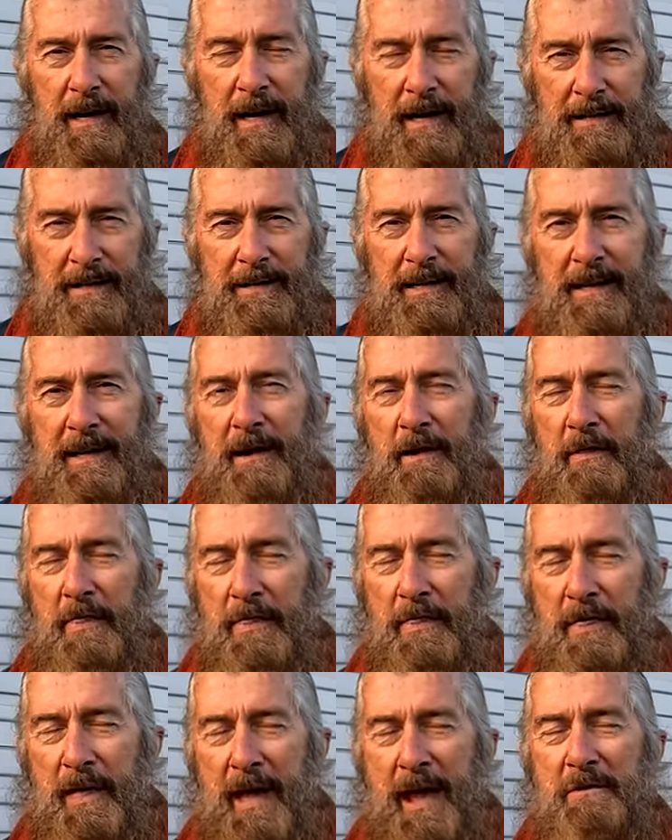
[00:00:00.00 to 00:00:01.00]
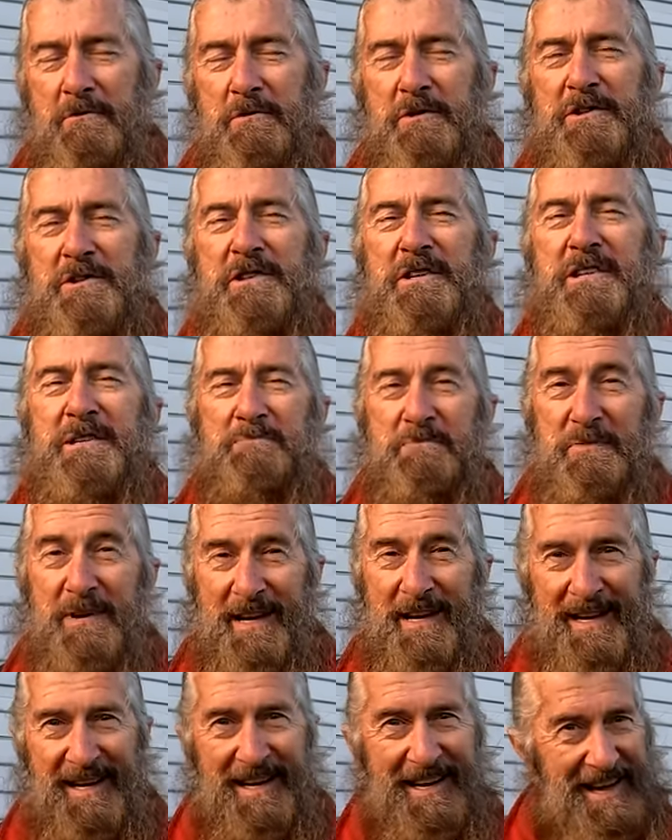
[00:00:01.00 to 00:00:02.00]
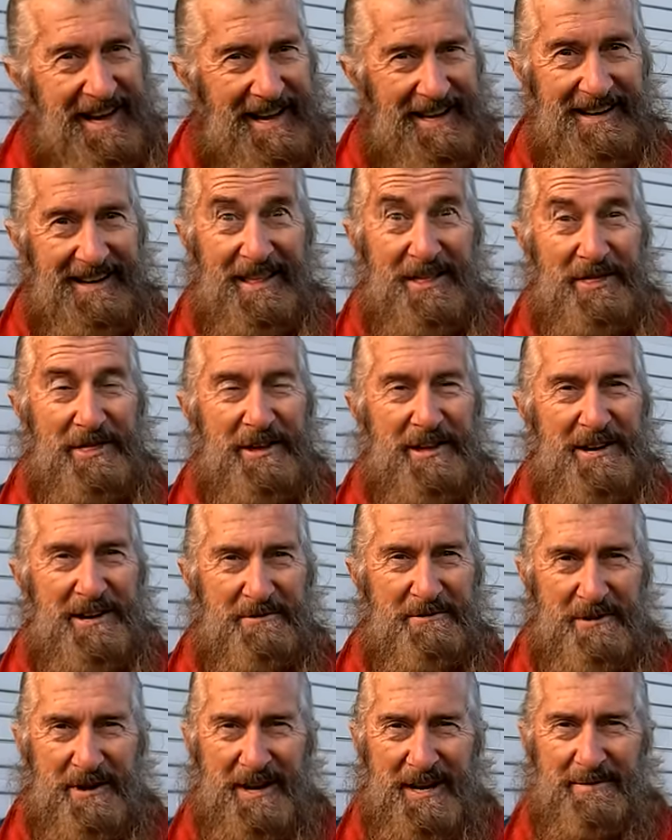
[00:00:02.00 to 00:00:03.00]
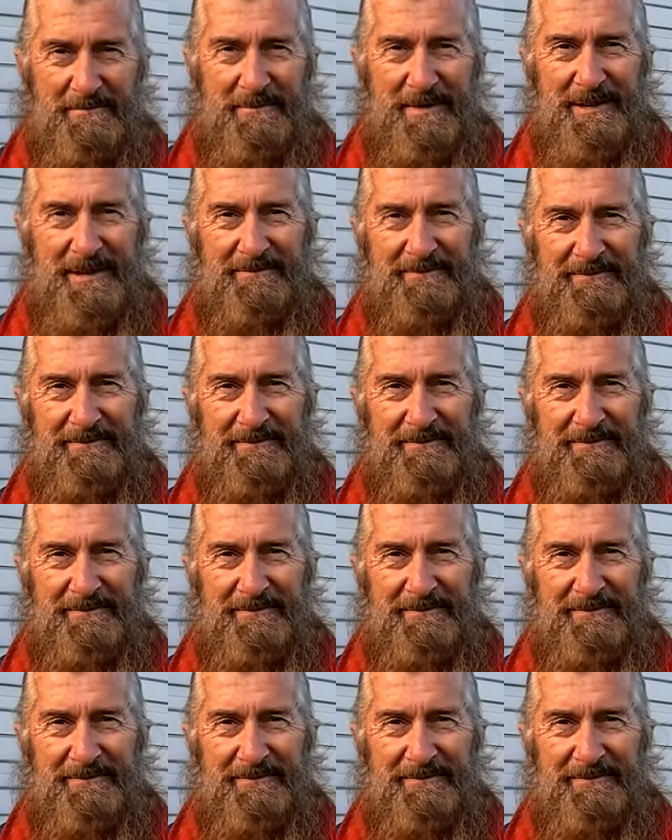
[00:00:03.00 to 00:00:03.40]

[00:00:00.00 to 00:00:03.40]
And uh, that would just be, again, the dream.